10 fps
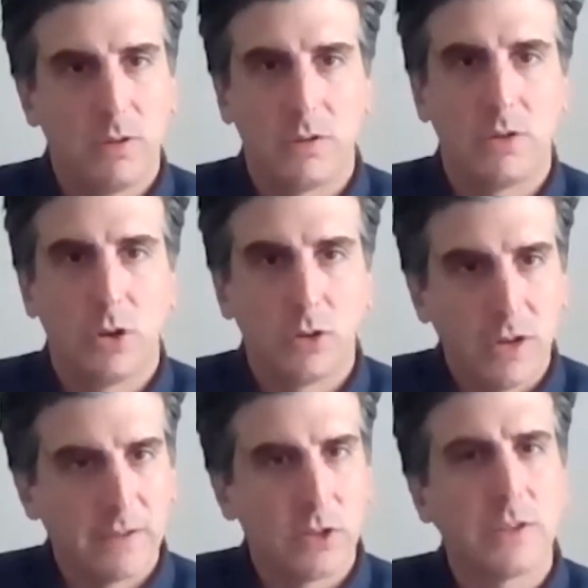You
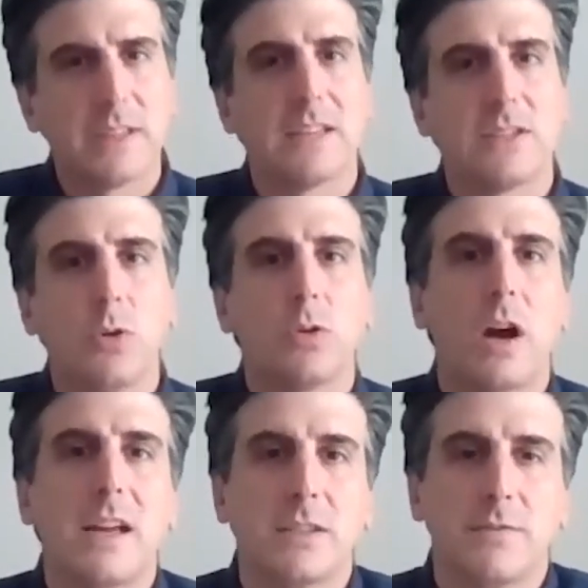have to look at that total
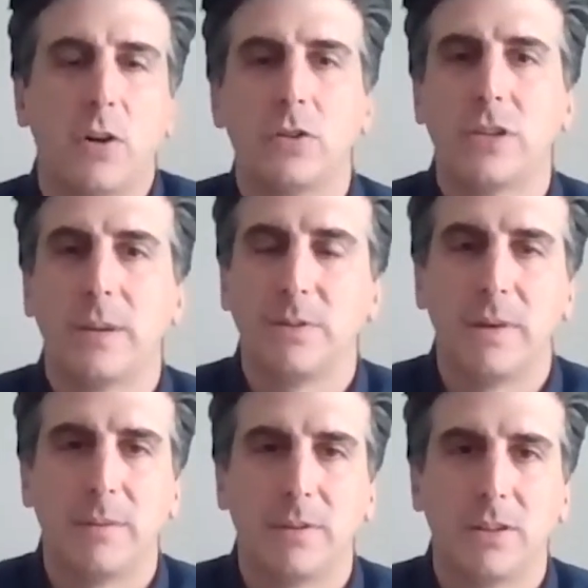cost of ownership to
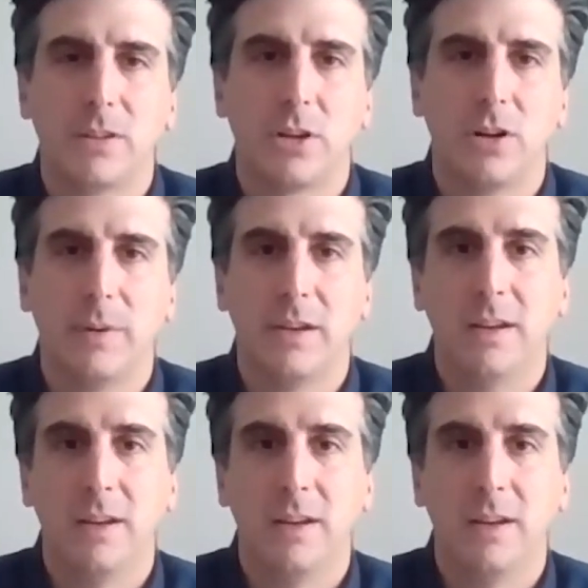be able to determine